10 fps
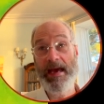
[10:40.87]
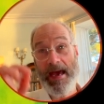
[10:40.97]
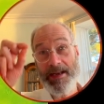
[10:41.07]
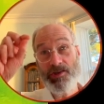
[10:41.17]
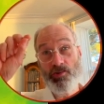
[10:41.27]

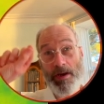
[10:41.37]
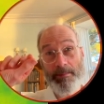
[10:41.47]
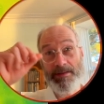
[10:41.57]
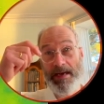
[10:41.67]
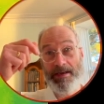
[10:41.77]
had
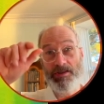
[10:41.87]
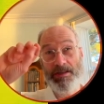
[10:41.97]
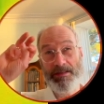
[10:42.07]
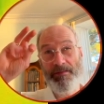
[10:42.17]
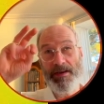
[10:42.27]
dripped
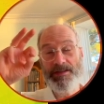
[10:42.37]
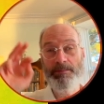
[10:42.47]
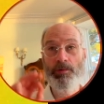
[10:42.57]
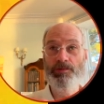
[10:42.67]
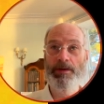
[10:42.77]
actually. There's a very
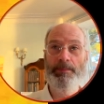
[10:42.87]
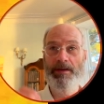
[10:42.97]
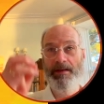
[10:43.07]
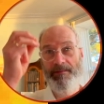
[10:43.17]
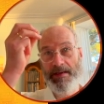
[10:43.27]
small drip
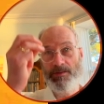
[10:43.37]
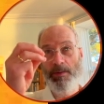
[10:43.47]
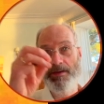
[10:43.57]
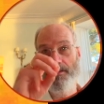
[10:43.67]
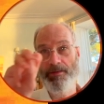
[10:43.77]
in it, and that's
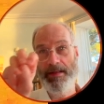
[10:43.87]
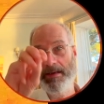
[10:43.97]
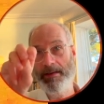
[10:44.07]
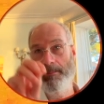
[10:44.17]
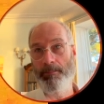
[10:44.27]
why you've got that
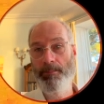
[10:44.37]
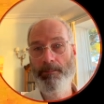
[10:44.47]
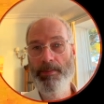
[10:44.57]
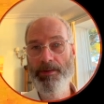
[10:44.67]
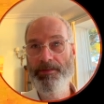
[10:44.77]
little
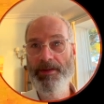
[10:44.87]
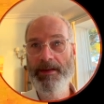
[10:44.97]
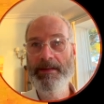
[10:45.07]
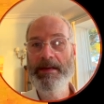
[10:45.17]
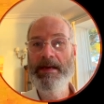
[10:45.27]
blue
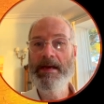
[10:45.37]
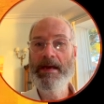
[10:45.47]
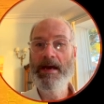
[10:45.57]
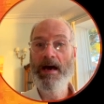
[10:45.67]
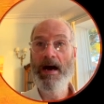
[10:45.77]
thing.
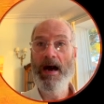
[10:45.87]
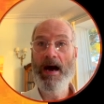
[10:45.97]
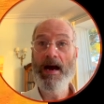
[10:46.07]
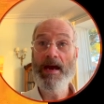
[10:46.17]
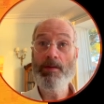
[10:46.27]

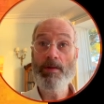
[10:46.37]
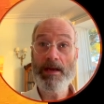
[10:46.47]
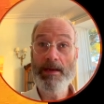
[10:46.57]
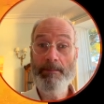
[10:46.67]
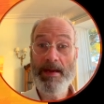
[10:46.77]
I
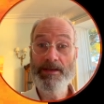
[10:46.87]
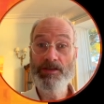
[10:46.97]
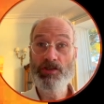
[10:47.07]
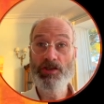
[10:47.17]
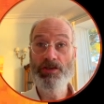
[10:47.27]

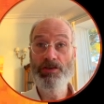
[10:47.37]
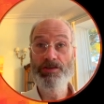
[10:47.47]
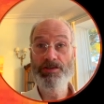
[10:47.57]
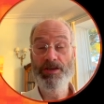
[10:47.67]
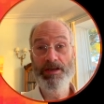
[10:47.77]
recommend
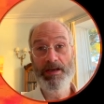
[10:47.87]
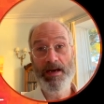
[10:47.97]
using a